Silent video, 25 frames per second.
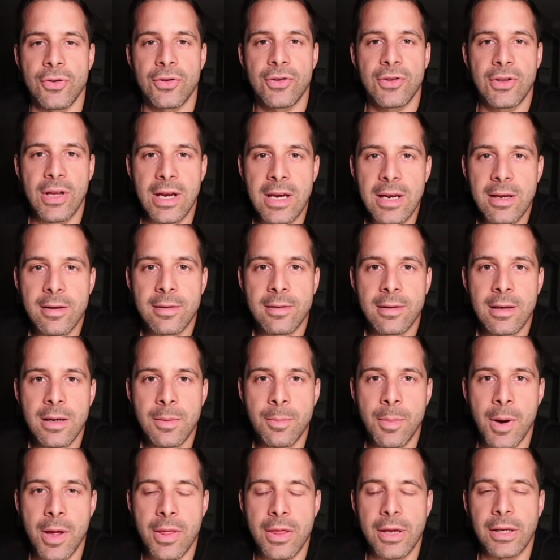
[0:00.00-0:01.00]
stay
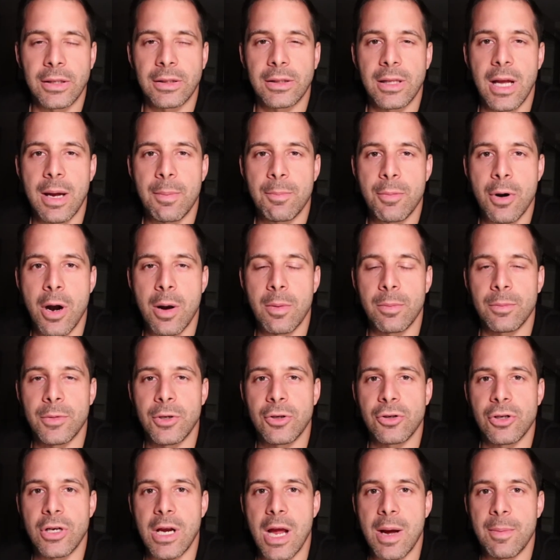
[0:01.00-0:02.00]
asleep. I think that problem
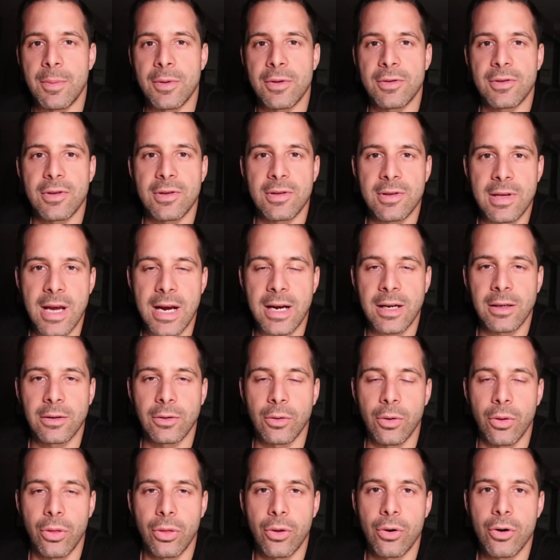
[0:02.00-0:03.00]
usually happens the second
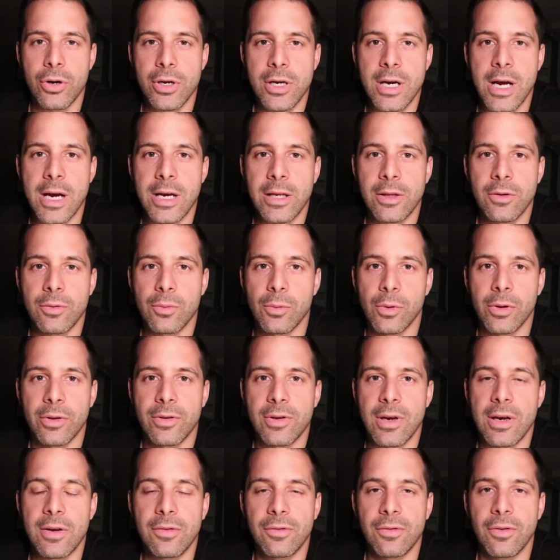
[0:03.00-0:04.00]
or third night
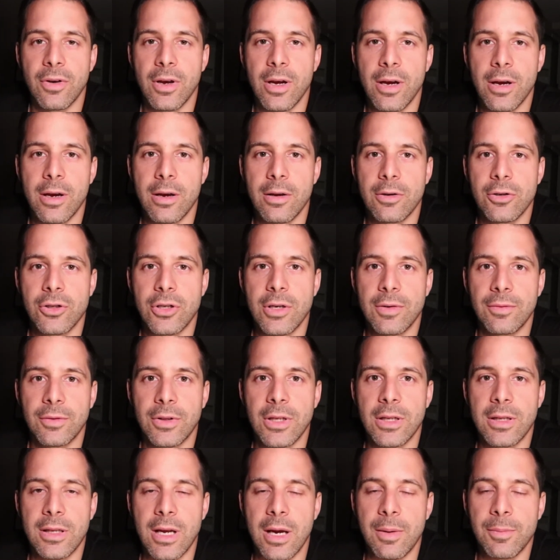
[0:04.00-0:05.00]
once I've shifted
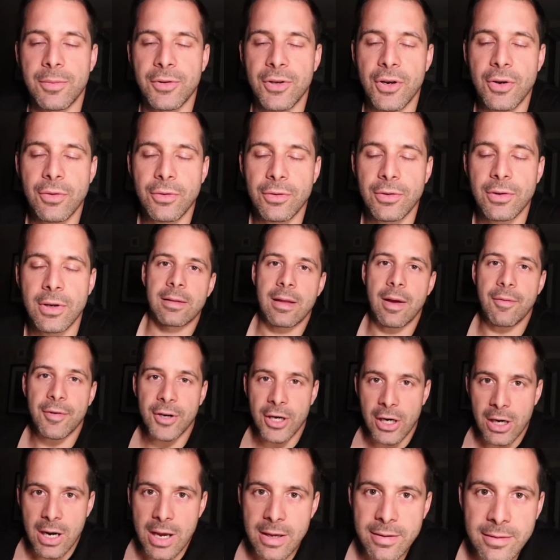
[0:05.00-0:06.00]
time zones.
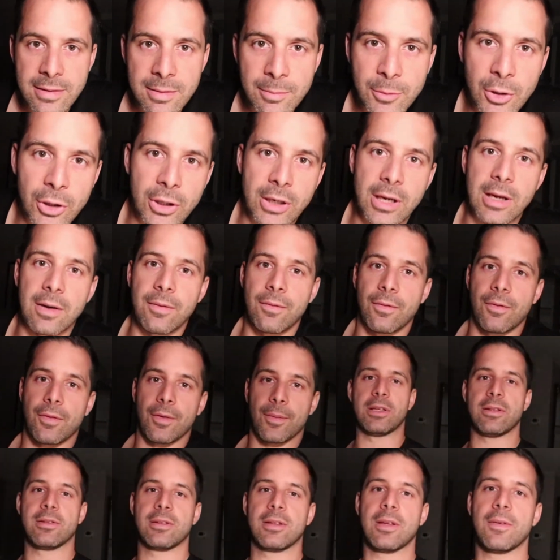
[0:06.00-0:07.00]
Nevertheless, I'm gonna give
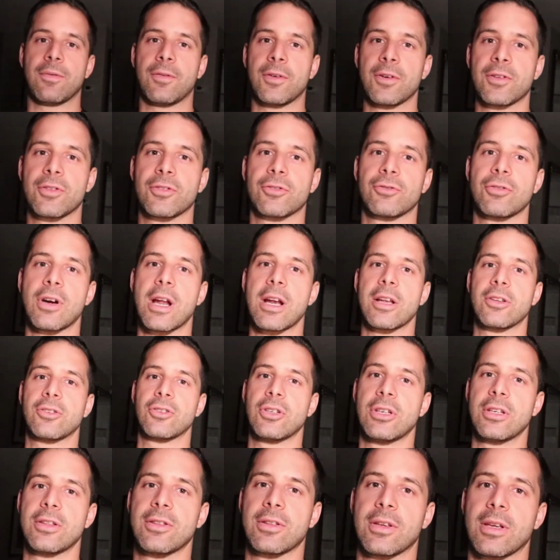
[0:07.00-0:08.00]
these different
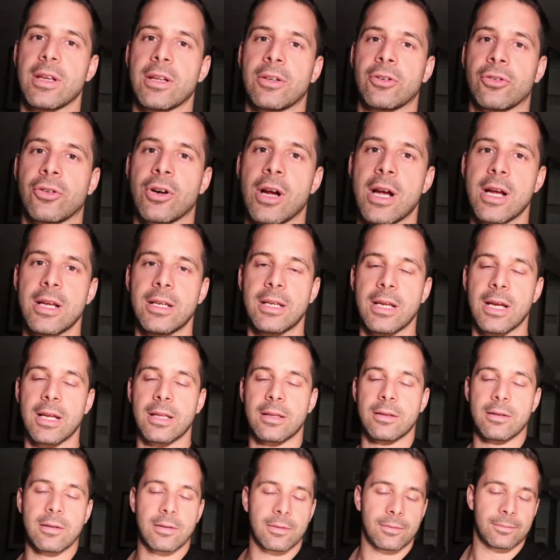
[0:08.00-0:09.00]
strategies a try
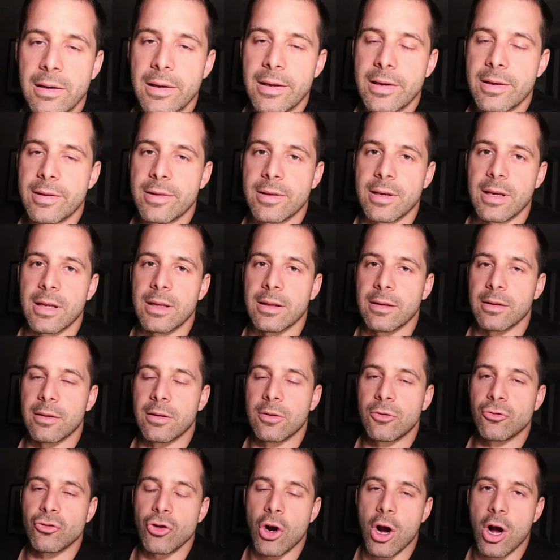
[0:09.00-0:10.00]
that Liz and
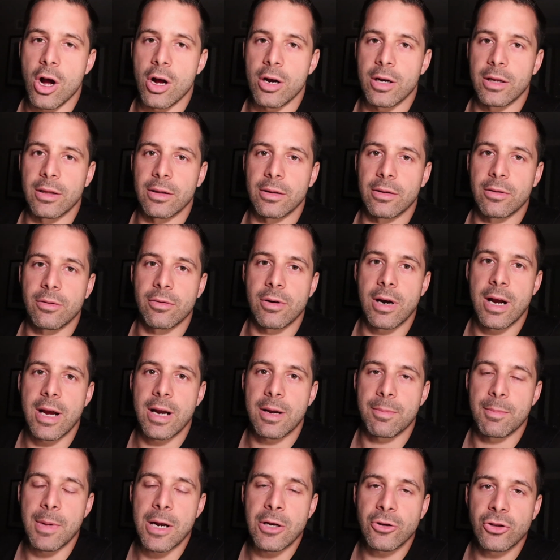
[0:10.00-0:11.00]
John and
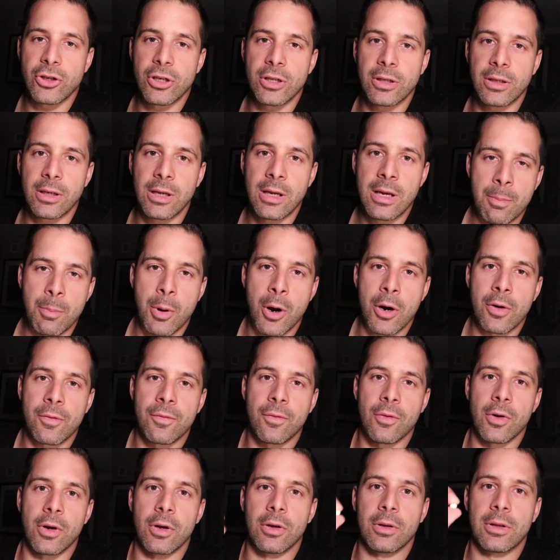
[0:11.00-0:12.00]
Craig mentioned. And part
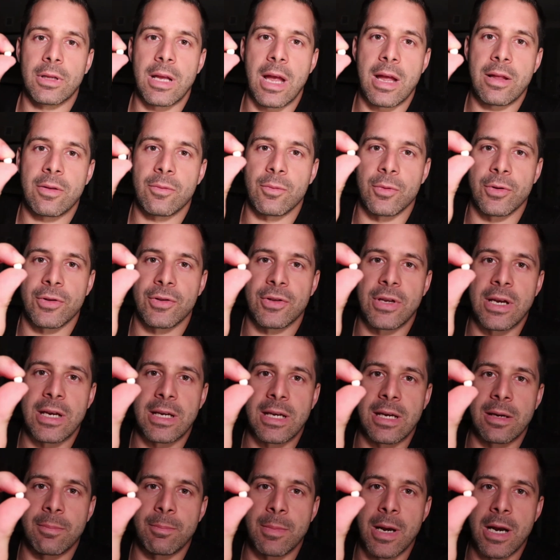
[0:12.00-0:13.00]
of what that was
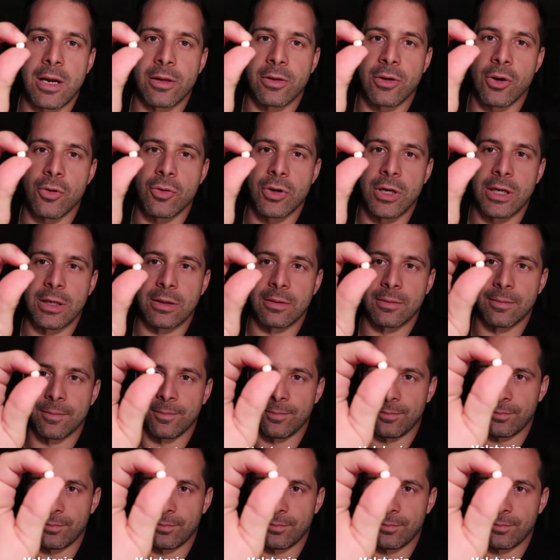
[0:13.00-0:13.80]
taking melatonin.